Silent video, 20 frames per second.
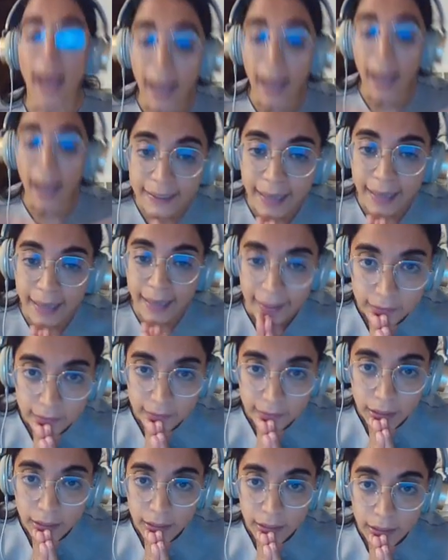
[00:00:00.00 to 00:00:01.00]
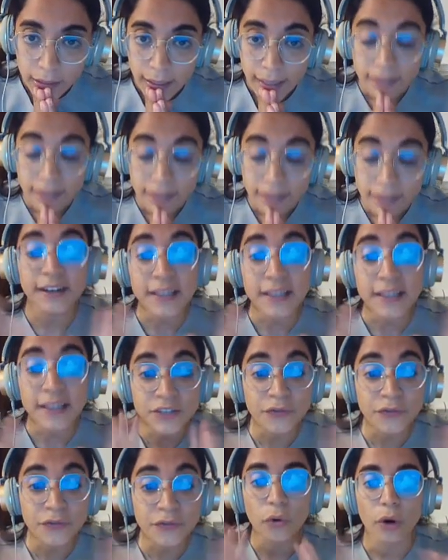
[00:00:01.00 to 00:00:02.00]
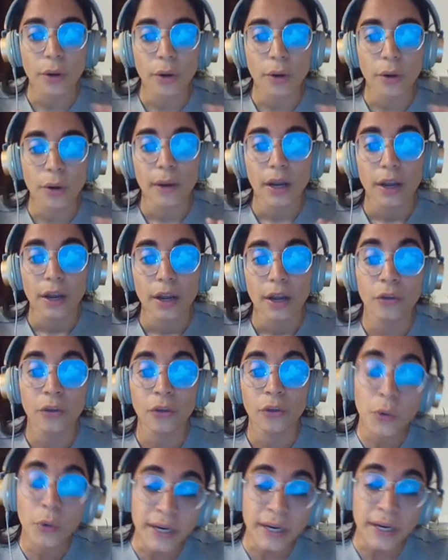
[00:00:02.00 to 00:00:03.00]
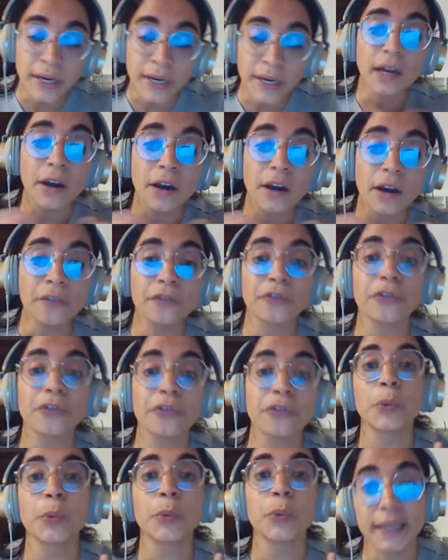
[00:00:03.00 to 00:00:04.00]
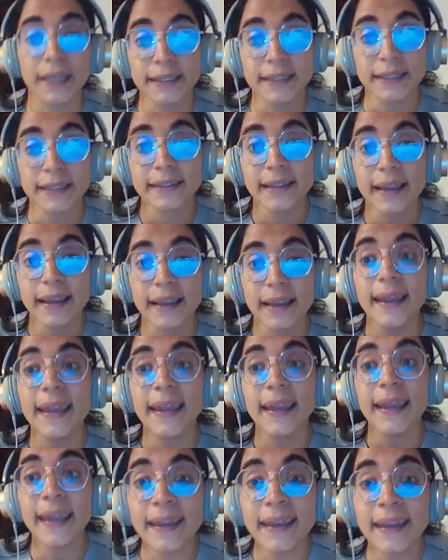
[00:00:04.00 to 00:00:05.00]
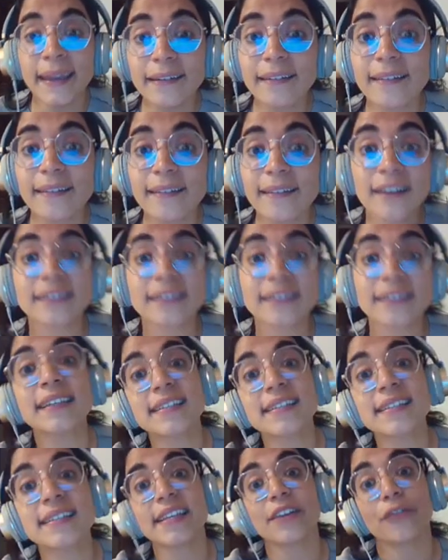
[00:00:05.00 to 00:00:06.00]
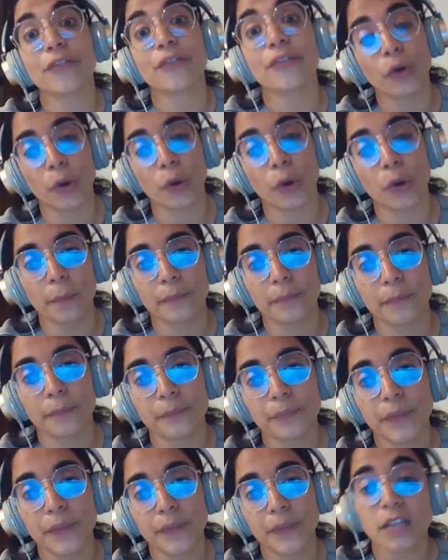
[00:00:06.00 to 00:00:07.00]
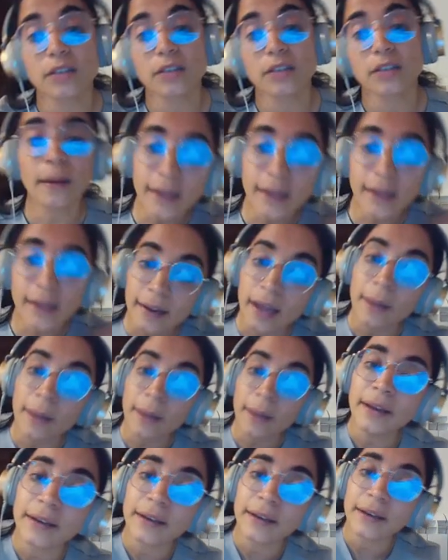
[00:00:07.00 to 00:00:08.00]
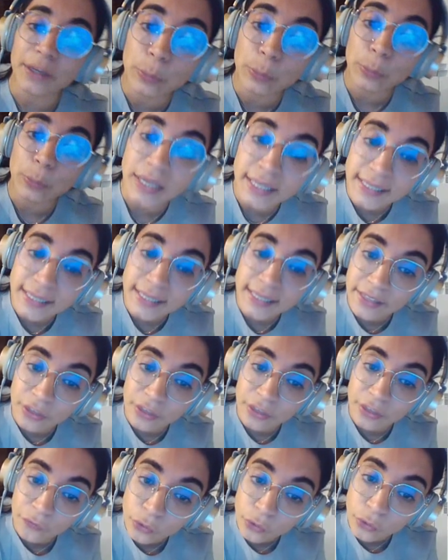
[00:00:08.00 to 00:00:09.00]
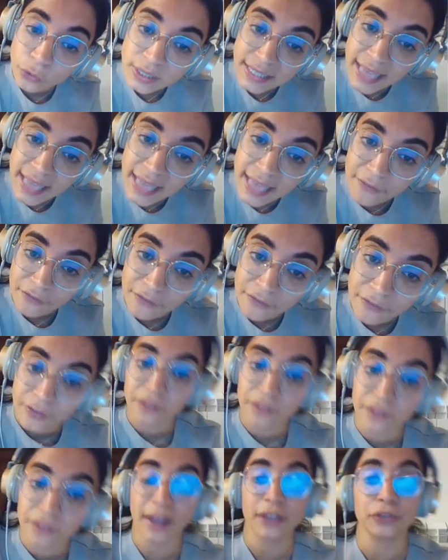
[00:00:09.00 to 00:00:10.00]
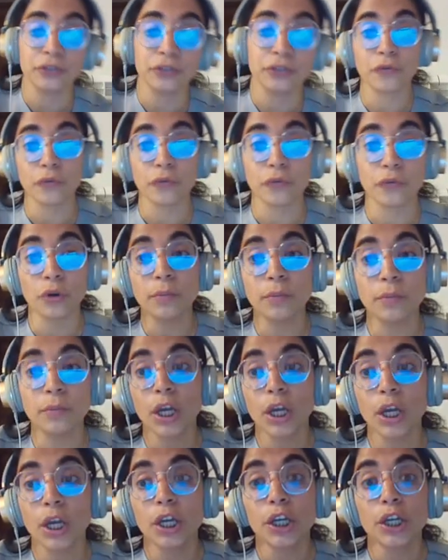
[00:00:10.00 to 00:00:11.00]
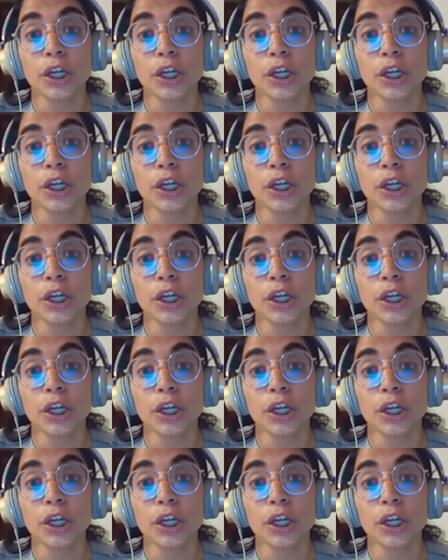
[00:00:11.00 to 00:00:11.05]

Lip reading: I can transform the work of the weight in Cartesian form. So I'm going to replace the force F in vector form